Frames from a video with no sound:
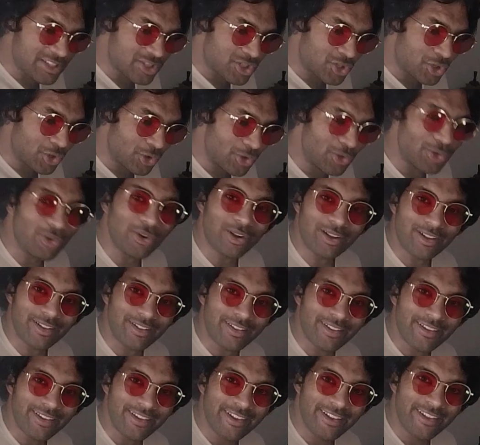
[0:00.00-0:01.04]
that's
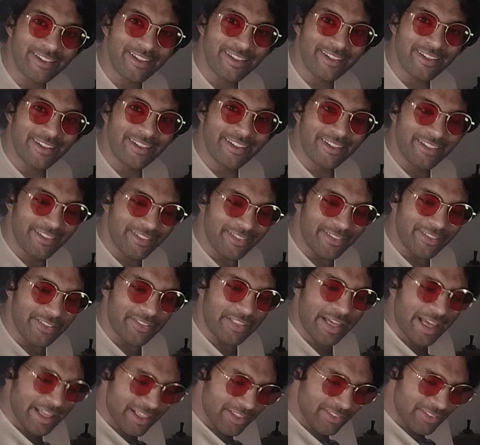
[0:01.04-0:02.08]
cool.
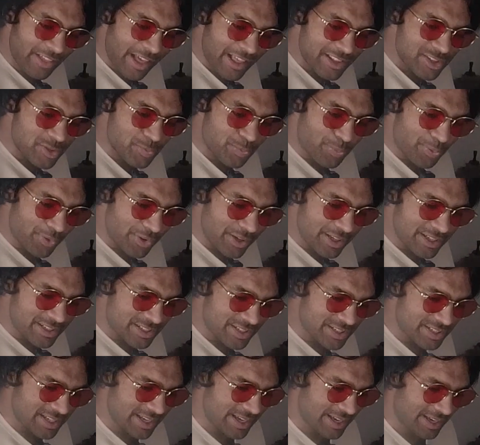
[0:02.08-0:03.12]
That's
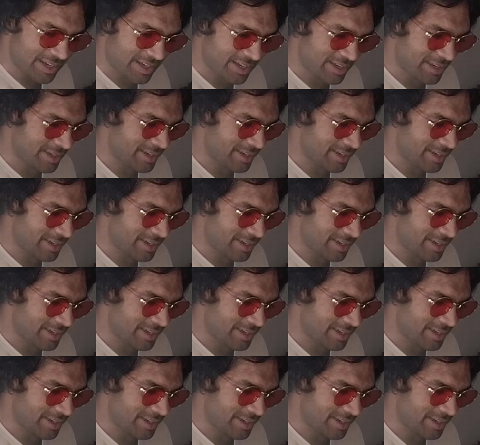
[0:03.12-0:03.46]
pretty sick.